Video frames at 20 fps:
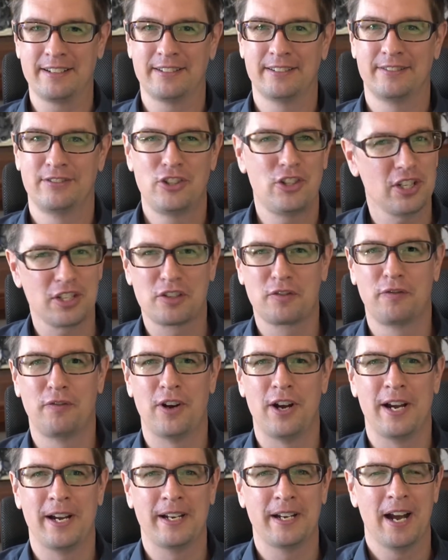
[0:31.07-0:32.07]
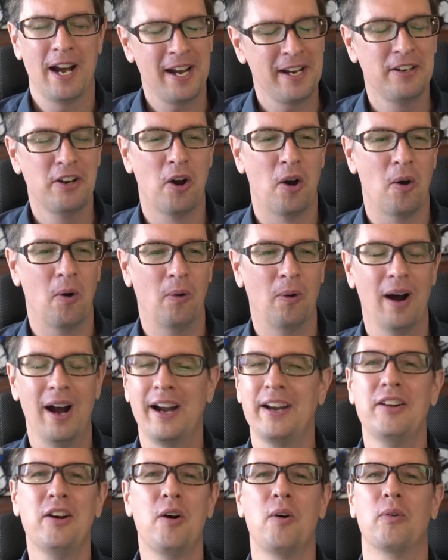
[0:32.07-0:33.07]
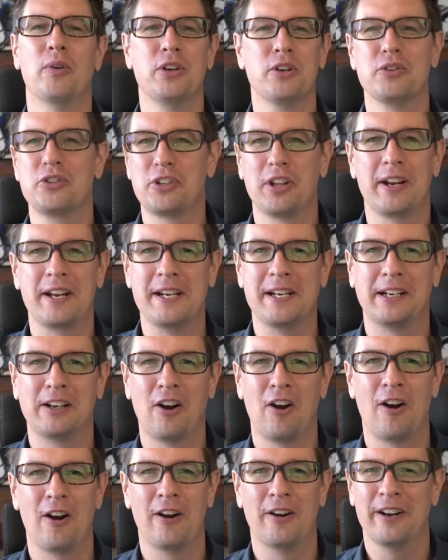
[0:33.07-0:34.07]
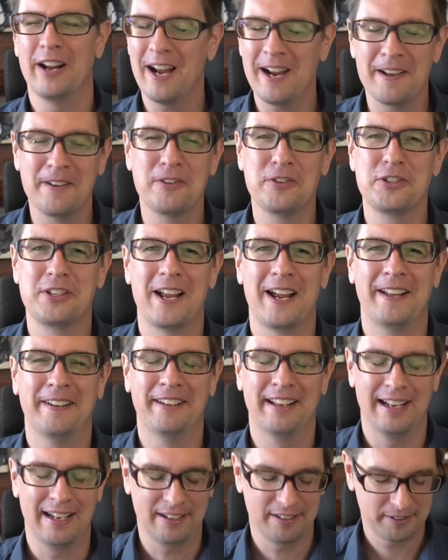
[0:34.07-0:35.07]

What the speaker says: Just fine. I know you're studying hard. I understand that.